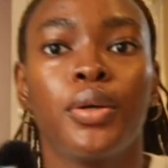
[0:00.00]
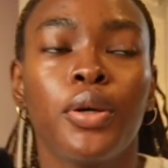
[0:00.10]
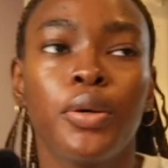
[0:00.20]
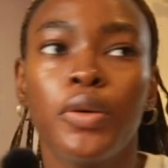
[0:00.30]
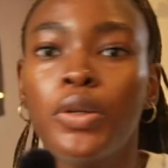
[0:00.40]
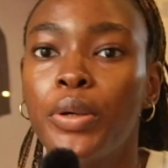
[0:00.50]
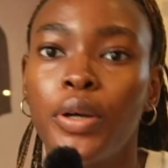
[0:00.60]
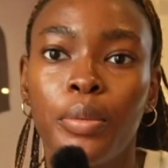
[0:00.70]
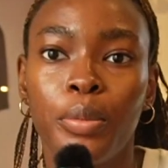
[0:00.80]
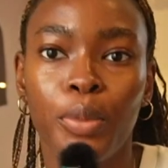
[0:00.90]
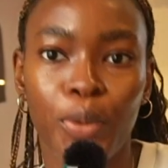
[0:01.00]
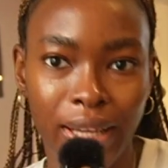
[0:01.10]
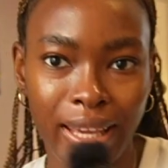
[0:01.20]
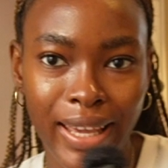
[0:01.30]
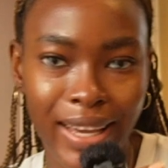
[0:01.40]
Good
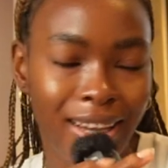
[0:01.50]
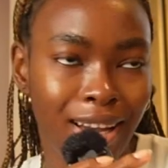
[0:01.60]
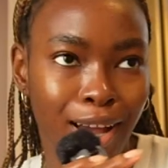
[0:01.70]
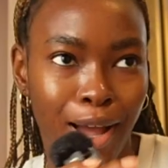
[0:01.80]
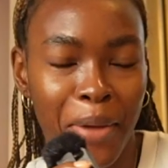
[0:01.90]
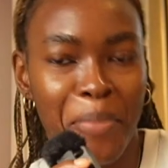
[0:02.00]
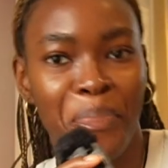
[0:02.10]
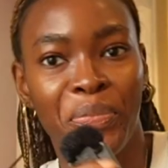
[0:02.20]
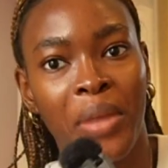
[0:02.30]
morning. I'm